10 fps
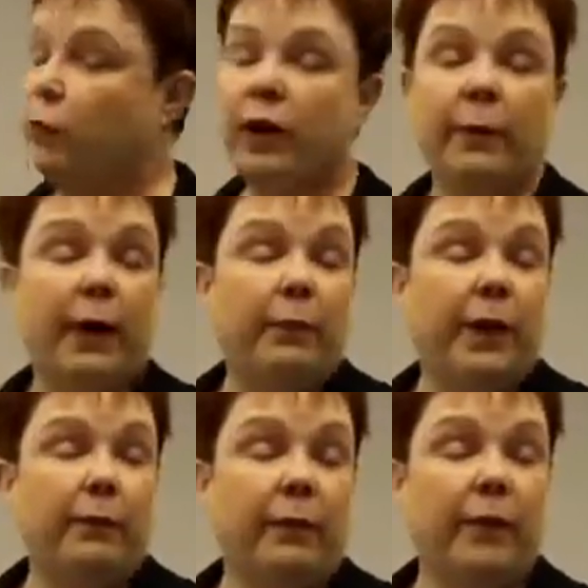What about
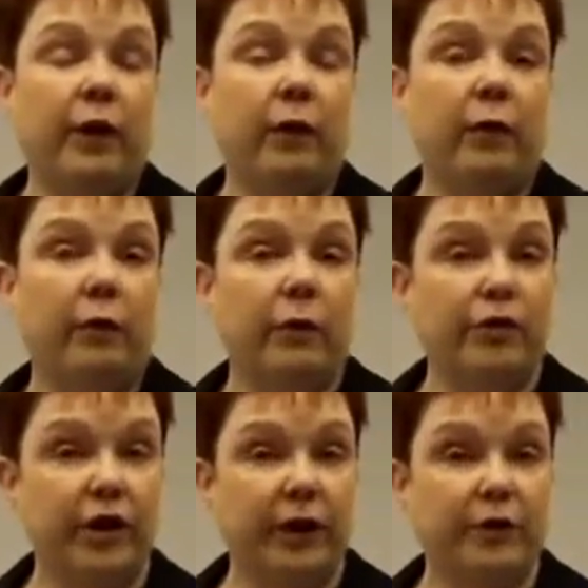people that are
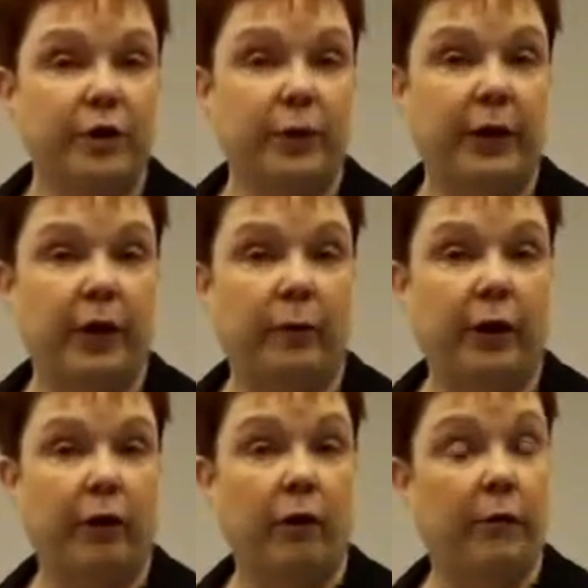allergic to peanut
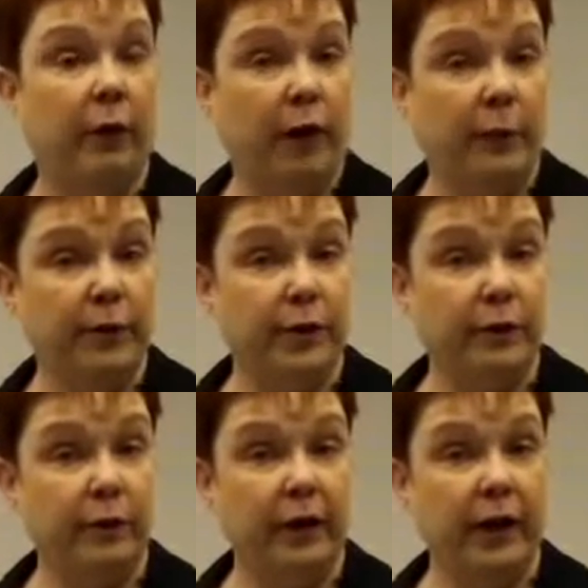butter? Are there
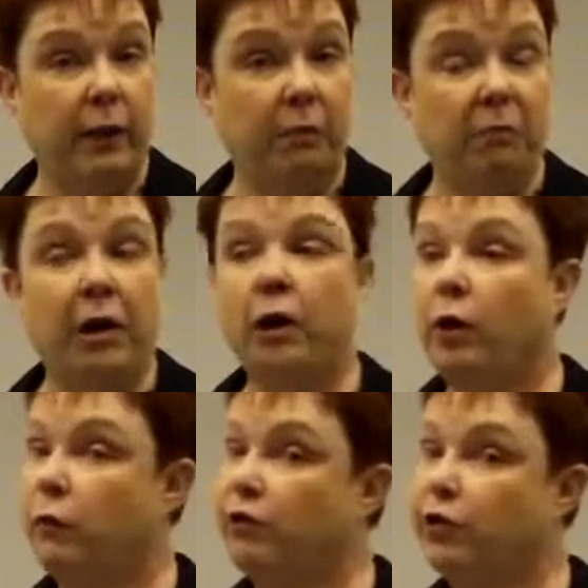options for them?
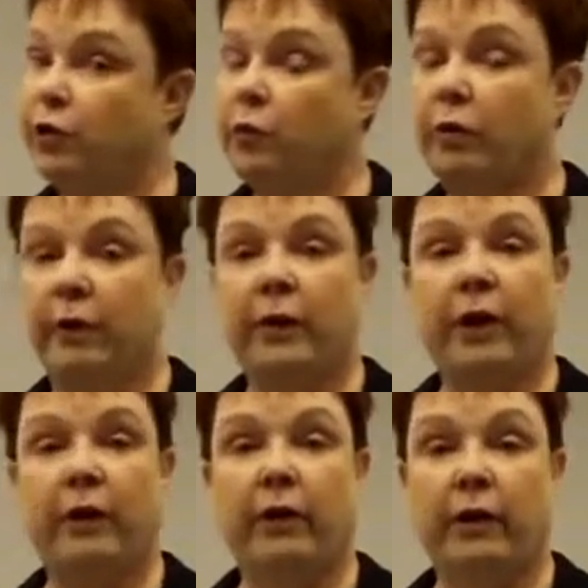Well, sure,
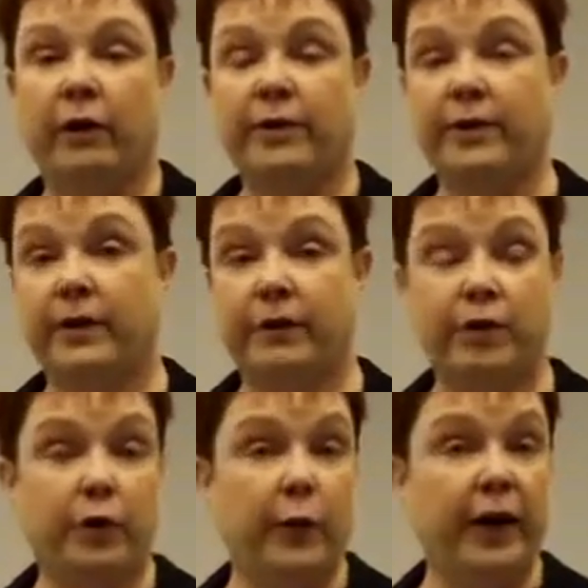
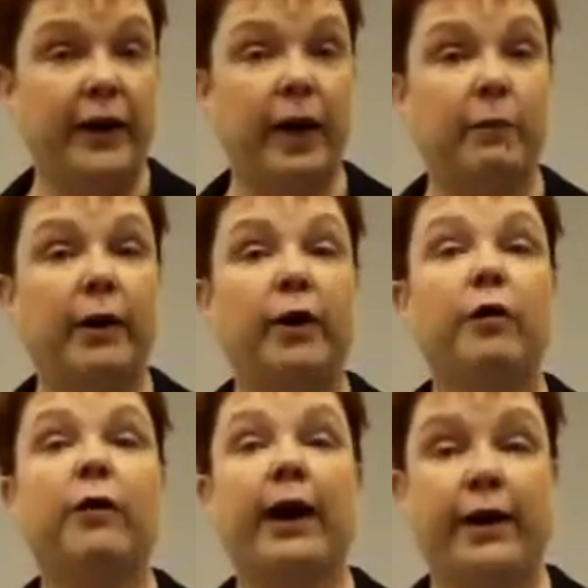there's soy nut
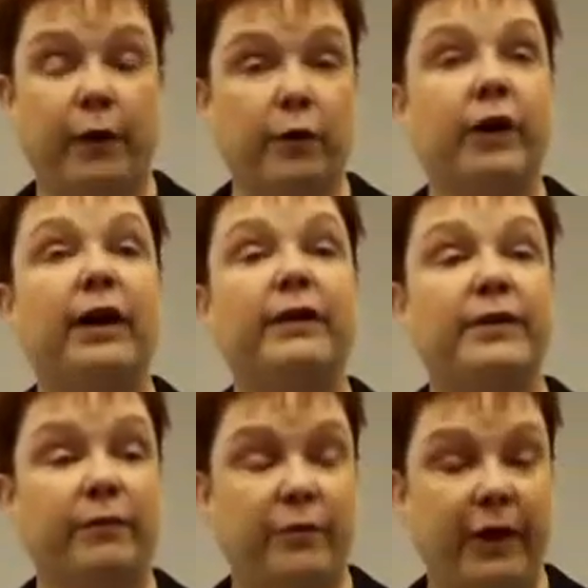butter and other
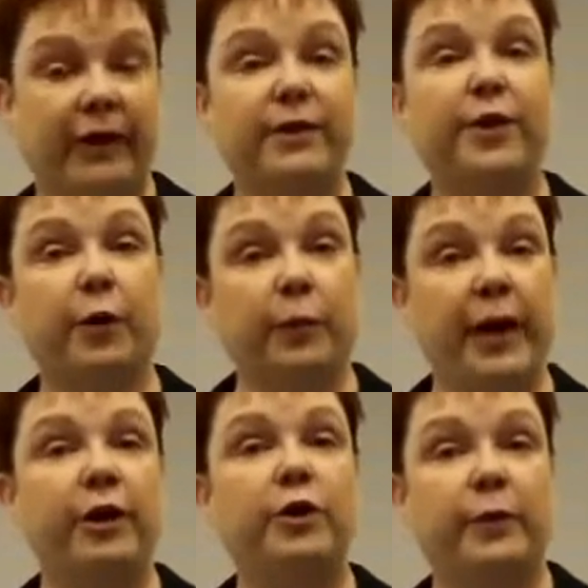kinds of nuts that are
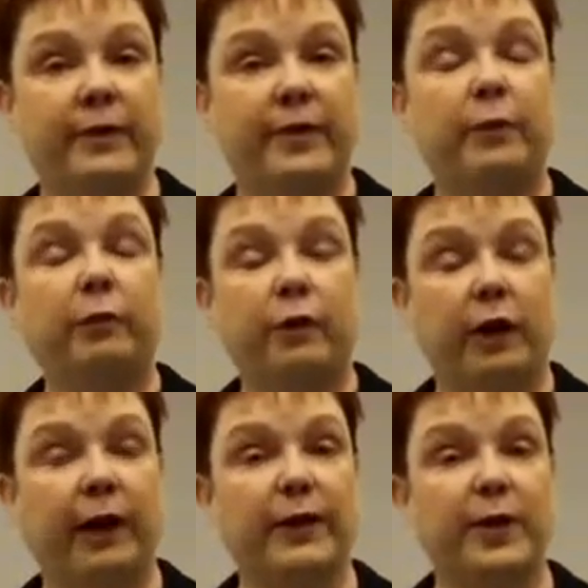made into a similar
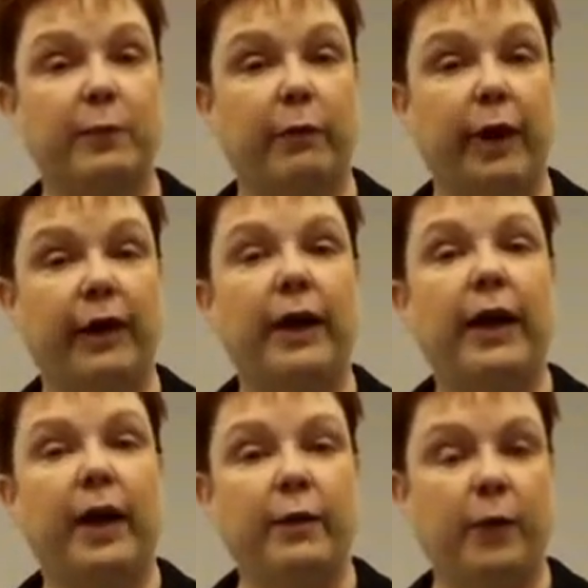kind of spread
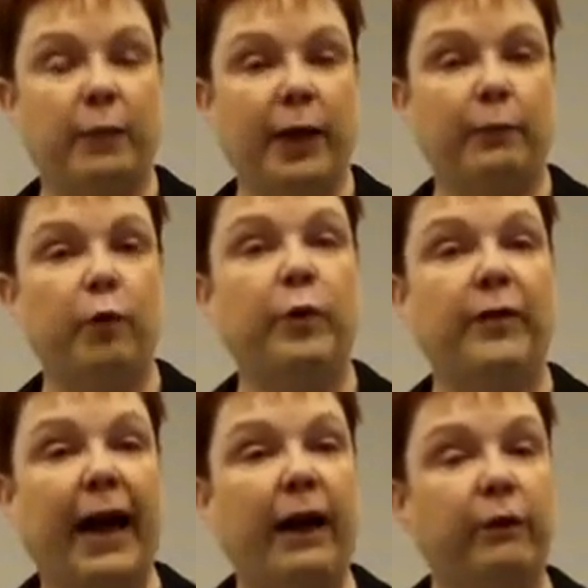that people
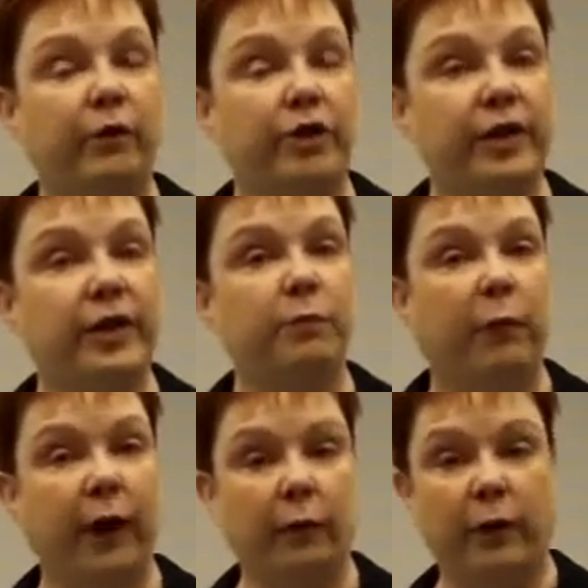with allergies
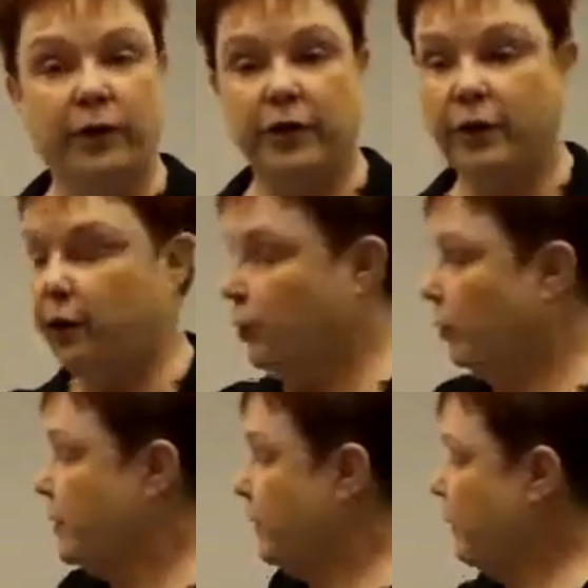might want to
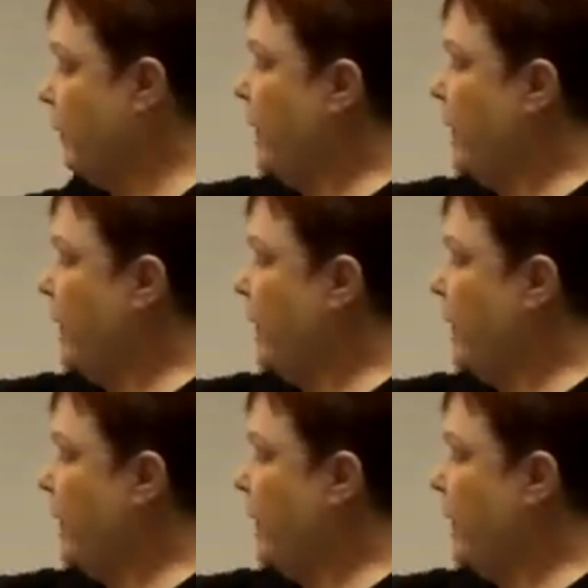use.